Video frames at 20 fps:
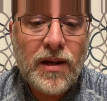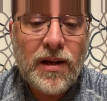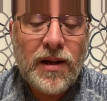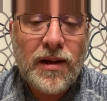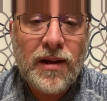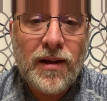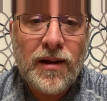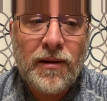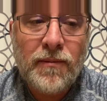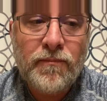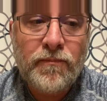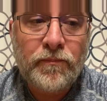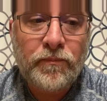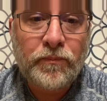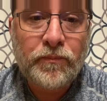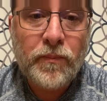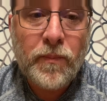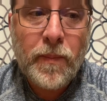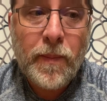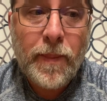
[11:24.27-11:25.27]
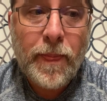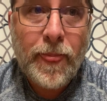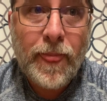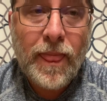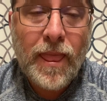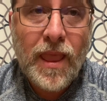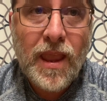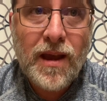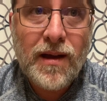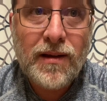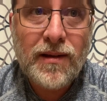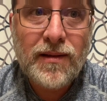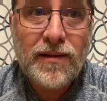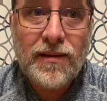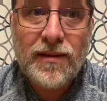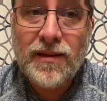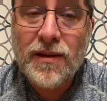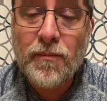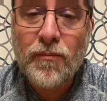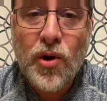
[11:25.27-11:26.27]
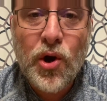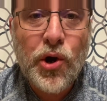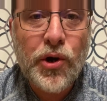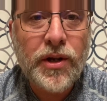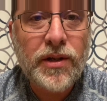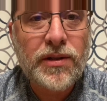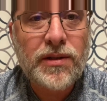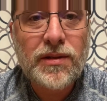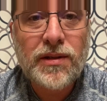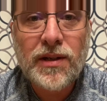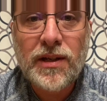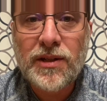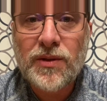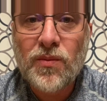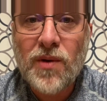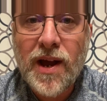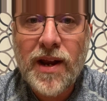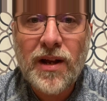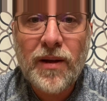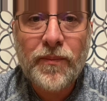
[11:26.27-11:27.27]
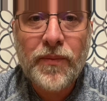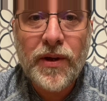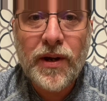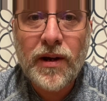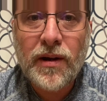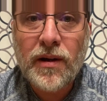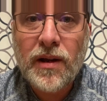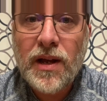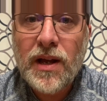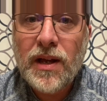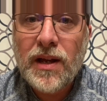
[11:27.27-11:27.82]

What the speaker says: The burn is right up there.